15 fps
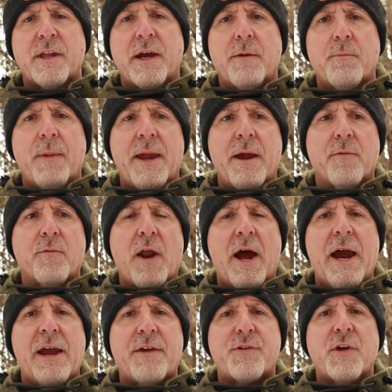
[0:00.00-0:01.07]
that may
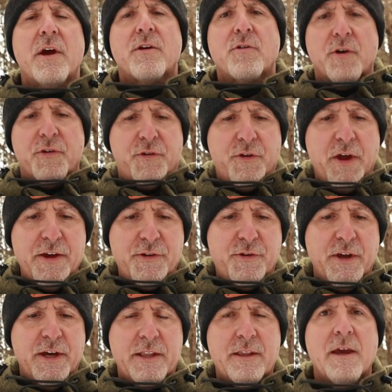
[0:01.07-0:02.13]
arise, you assess
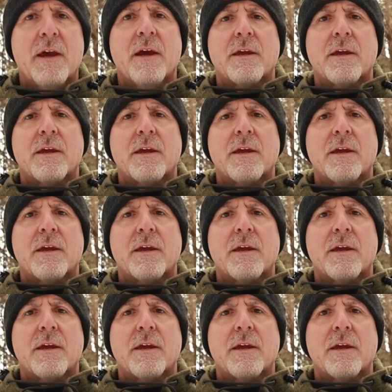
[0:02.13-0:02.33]
it,